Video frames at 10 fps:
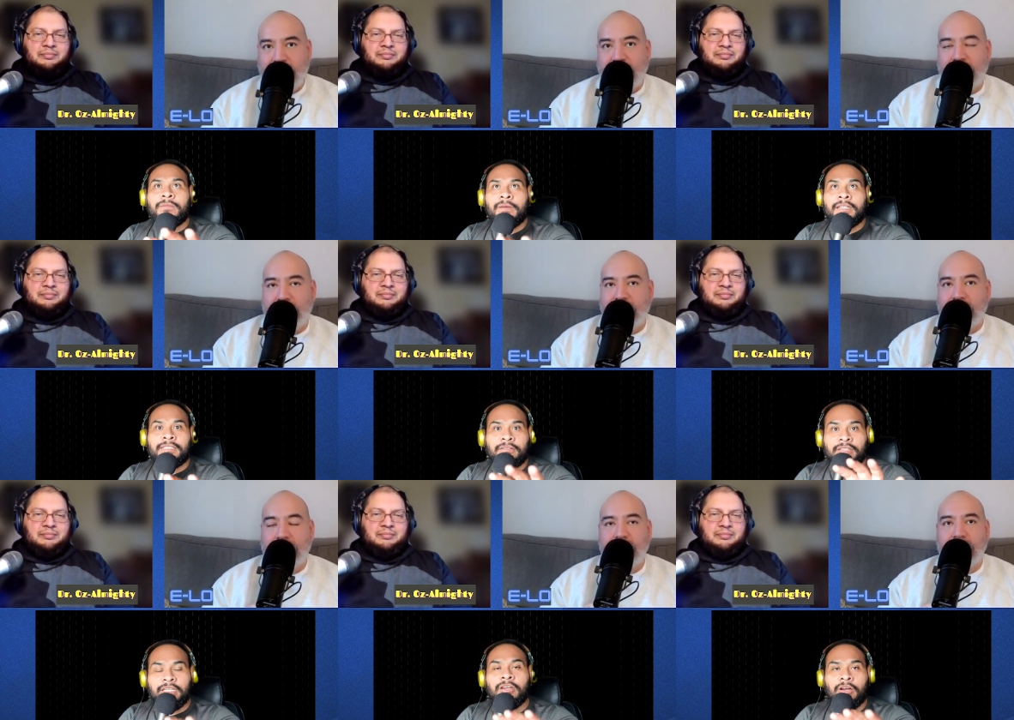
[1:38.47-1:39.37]
Speaker 1: until
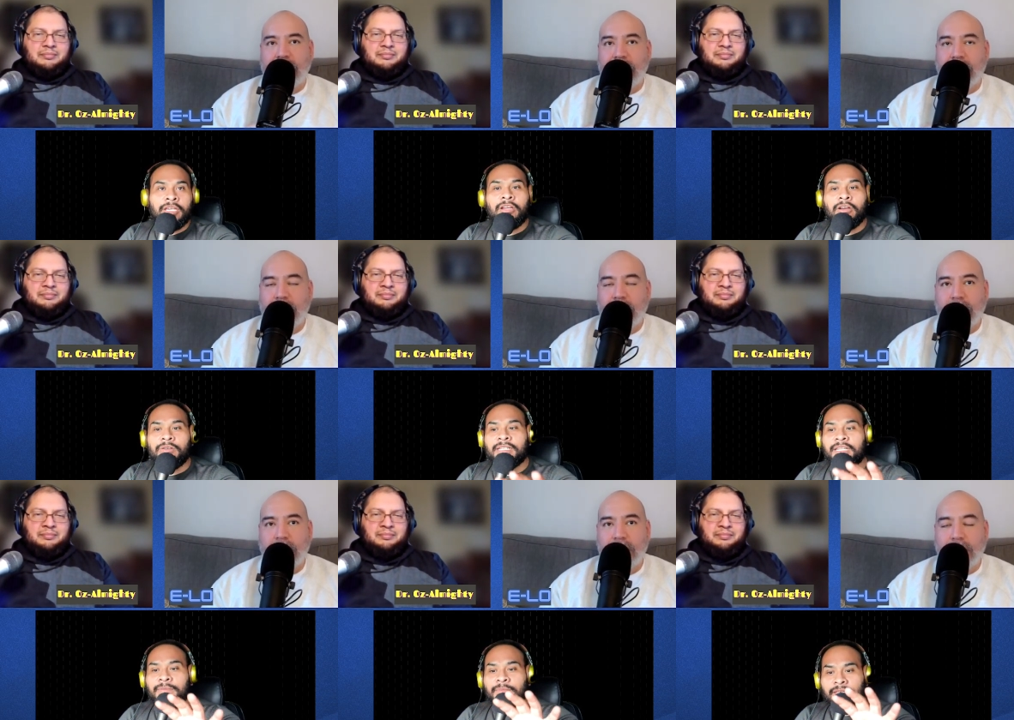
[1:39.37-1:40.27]
he he goes and
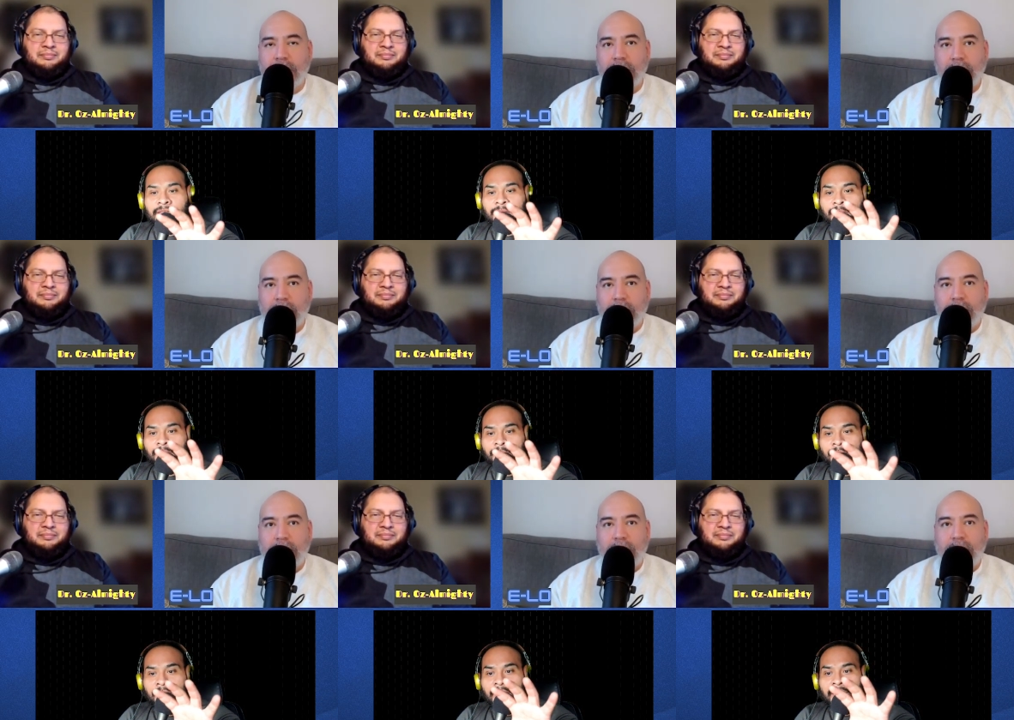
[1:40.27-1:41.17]
he he
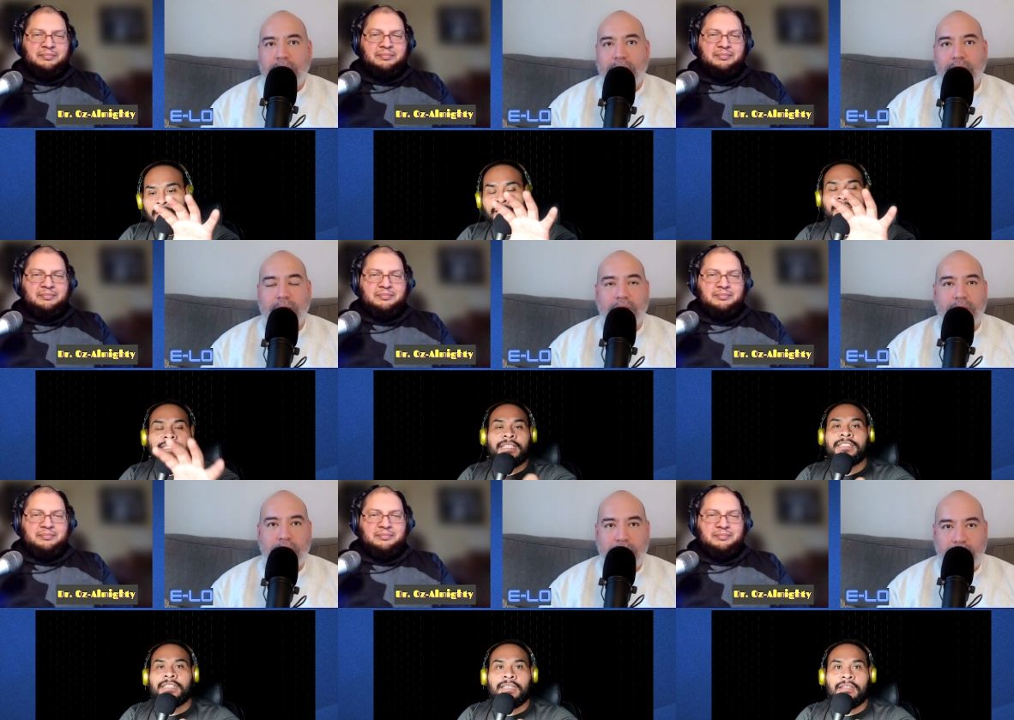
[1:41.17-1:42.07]
he sits
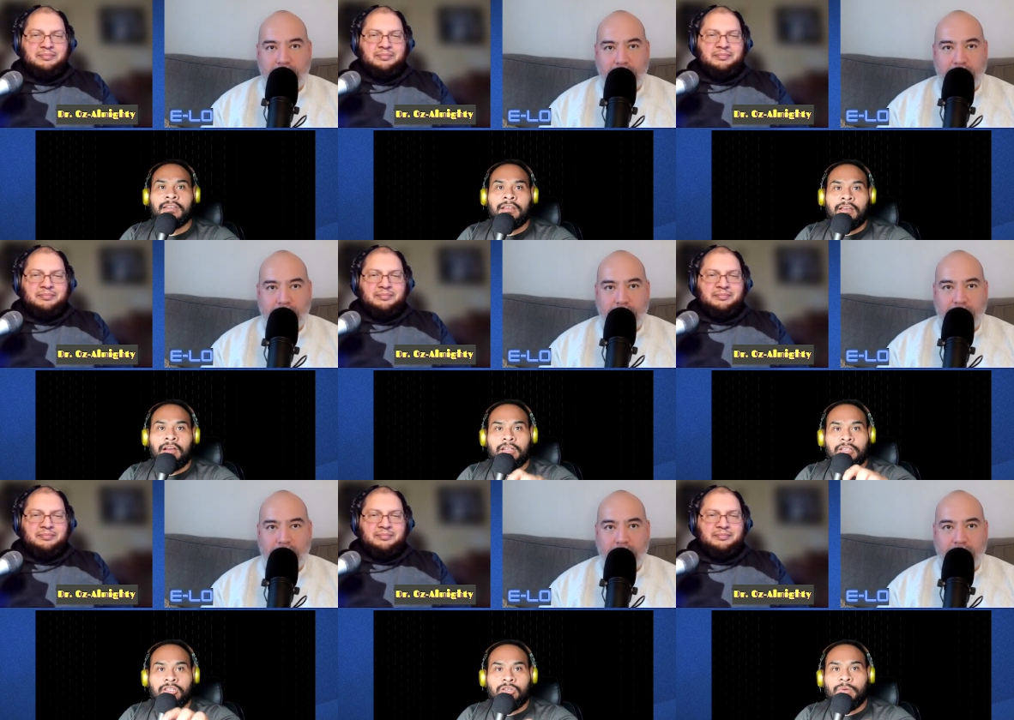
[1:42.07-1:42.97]
in on a
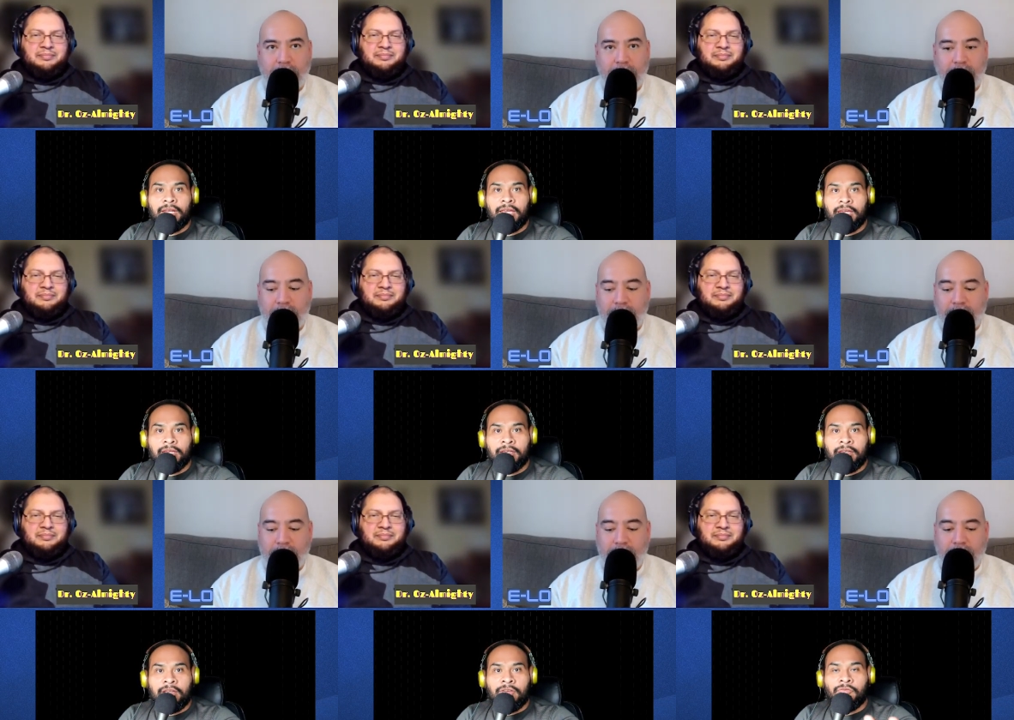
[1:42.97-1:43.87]
Q and A
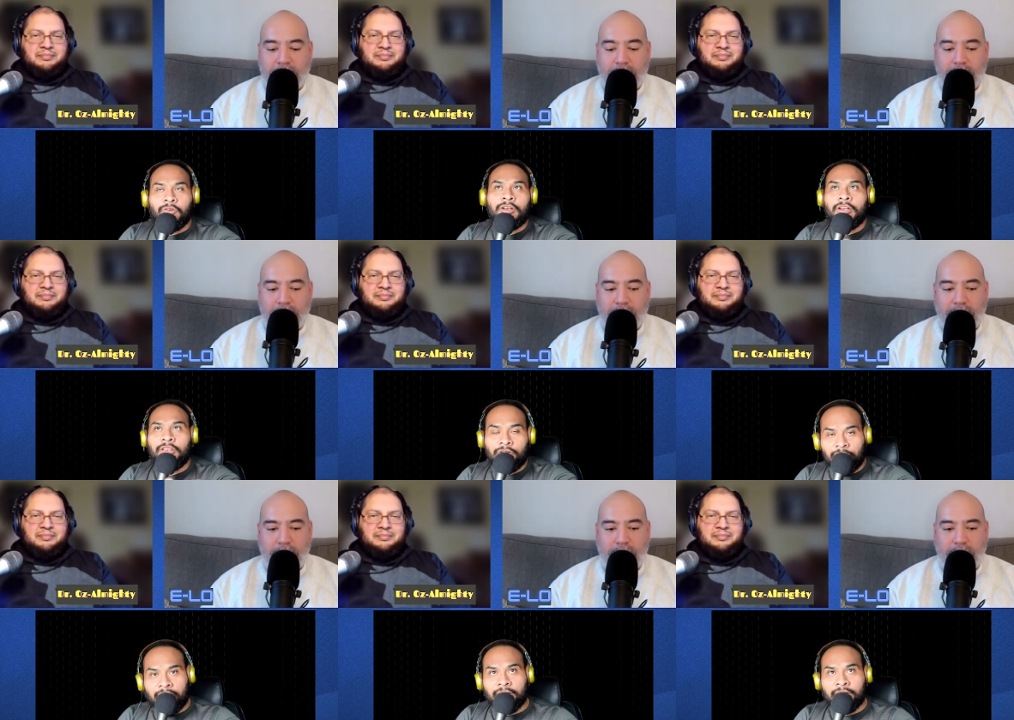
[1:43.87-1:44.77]
for another
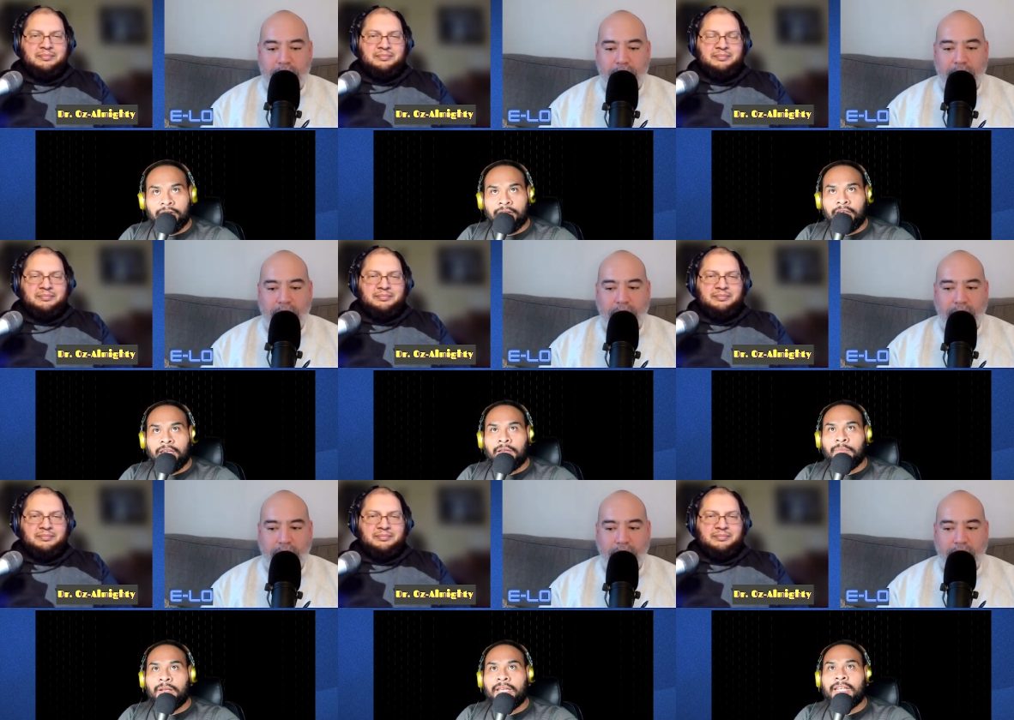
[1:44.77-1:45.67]
writer
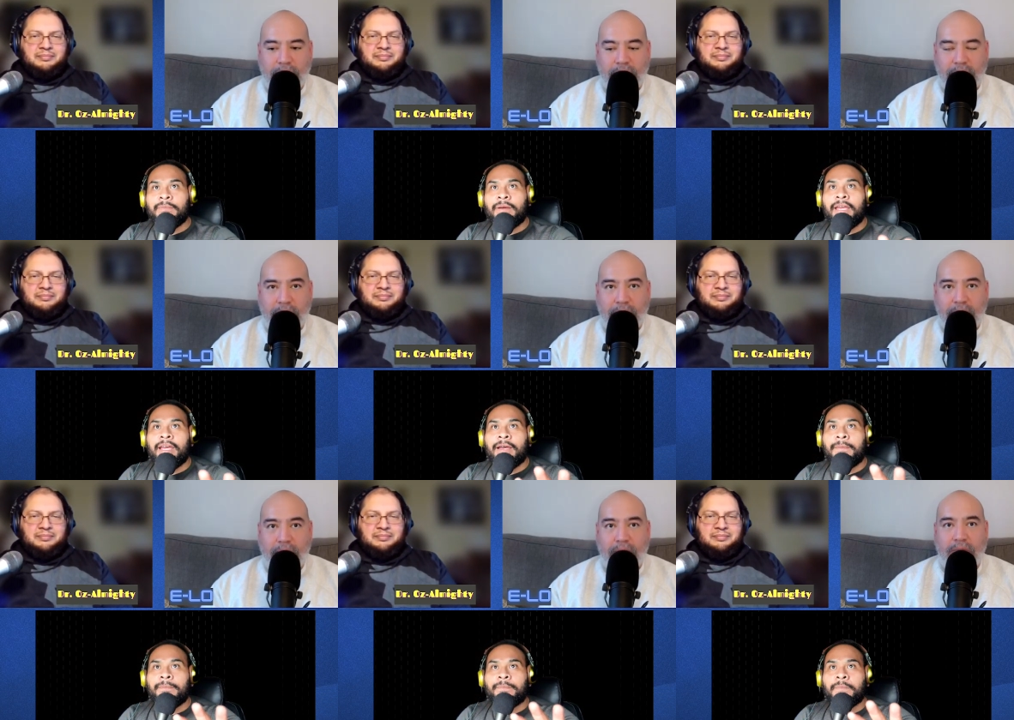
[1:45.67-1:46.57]
played by
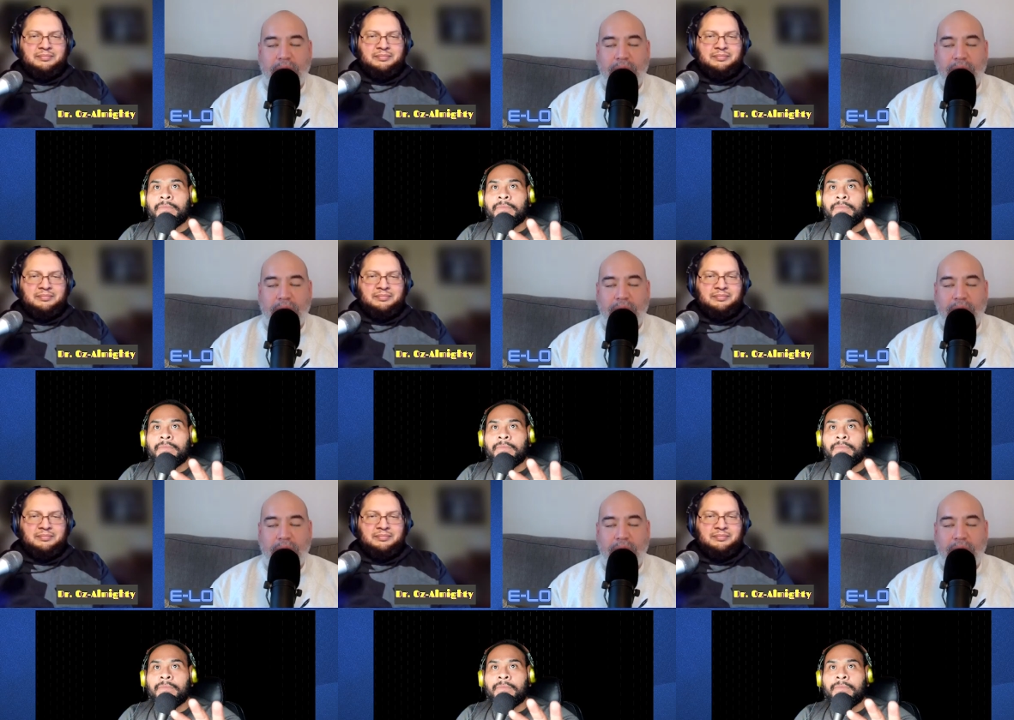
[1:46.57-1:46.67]
um